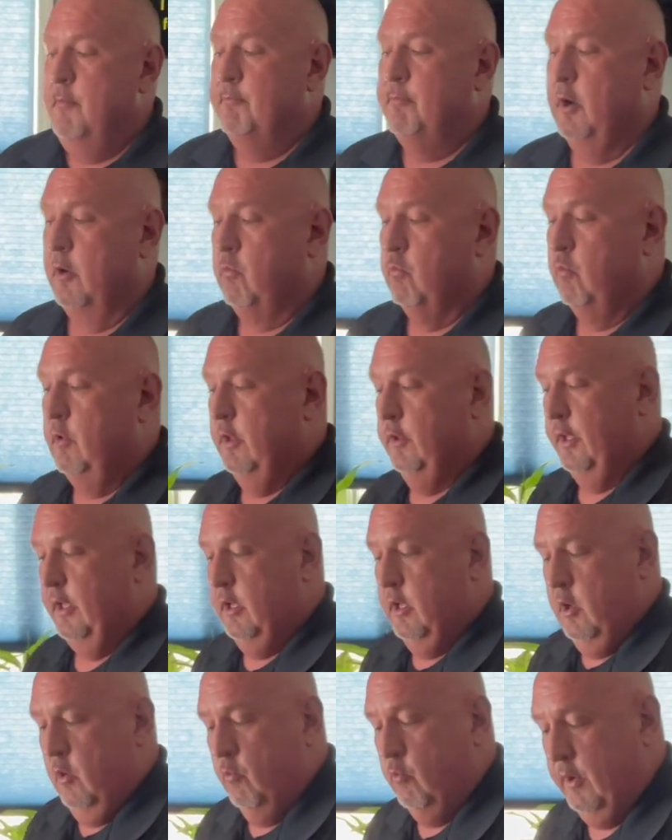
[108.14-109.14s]
But
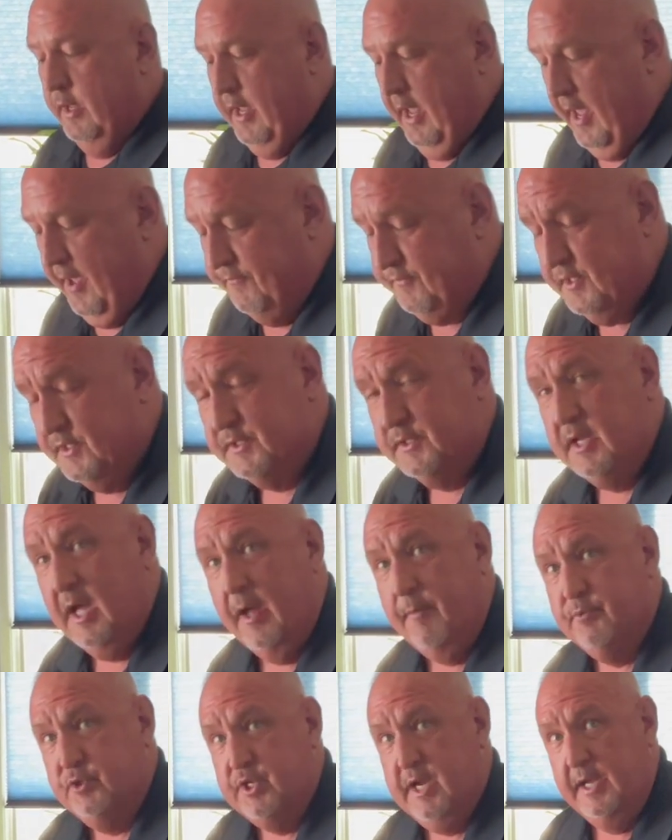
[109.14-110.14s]
really, we have to
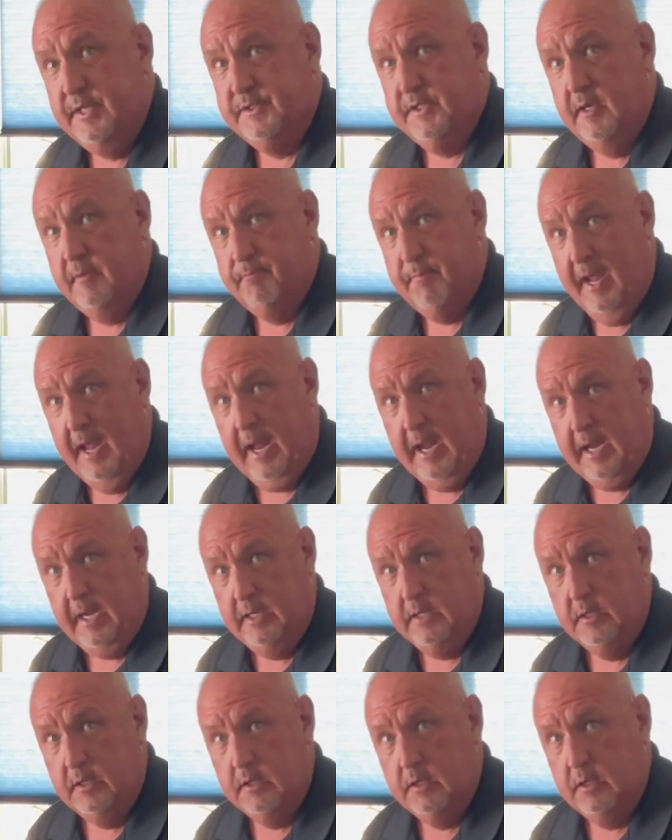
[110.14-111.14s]
stop chasing
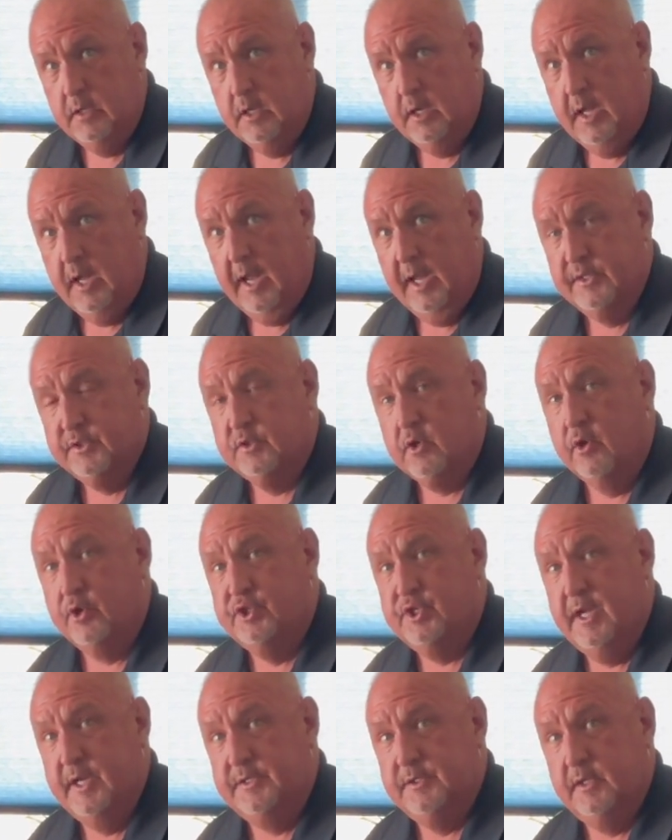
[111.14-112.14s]
pain and start
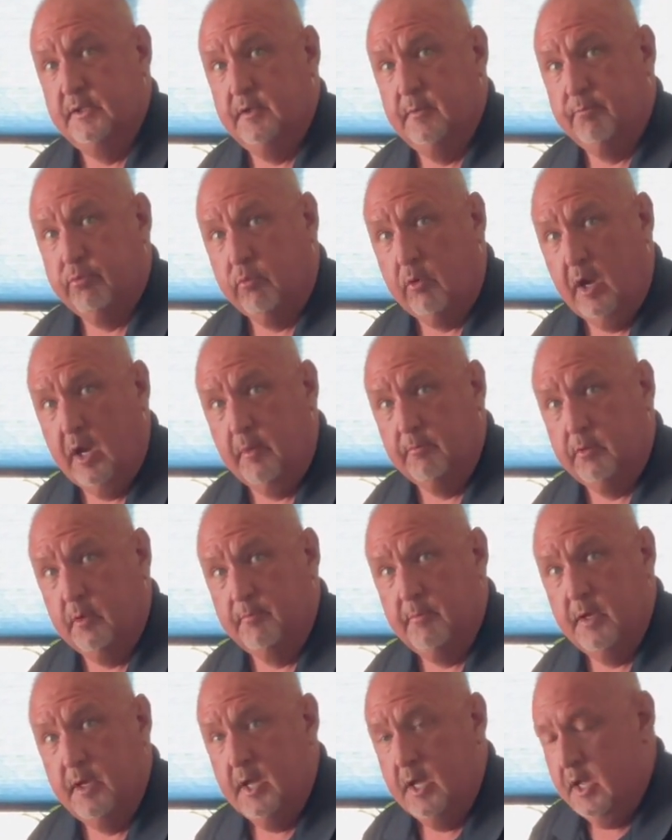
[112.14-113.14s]
chasing the problem,